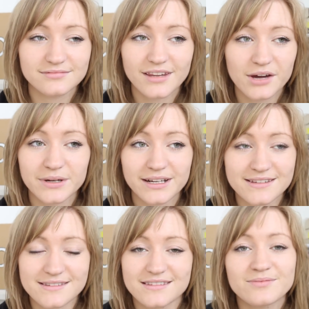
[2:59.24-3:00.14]
that one
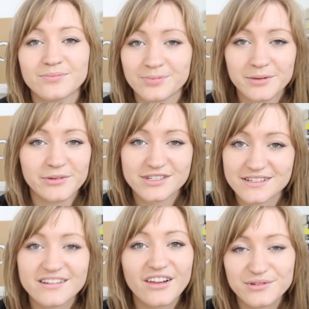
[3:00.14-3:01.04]
is pretty much
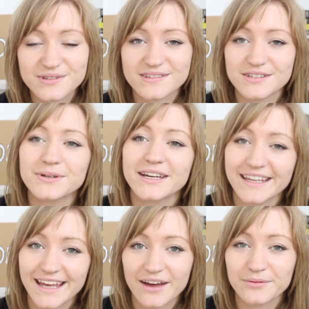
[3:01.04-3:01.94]
as close as you
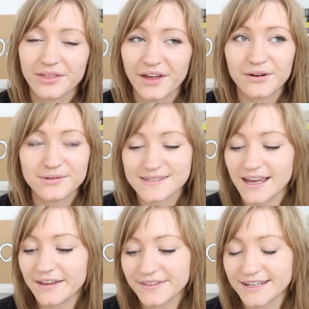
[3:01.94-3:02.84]
can get without
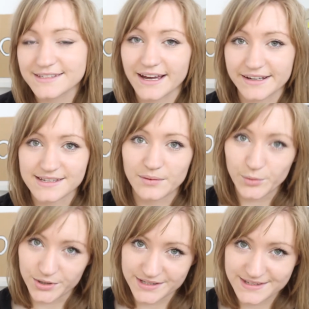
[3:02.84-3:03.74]
saying the exact same
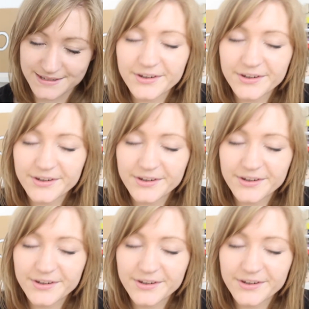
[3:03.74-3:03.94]
words.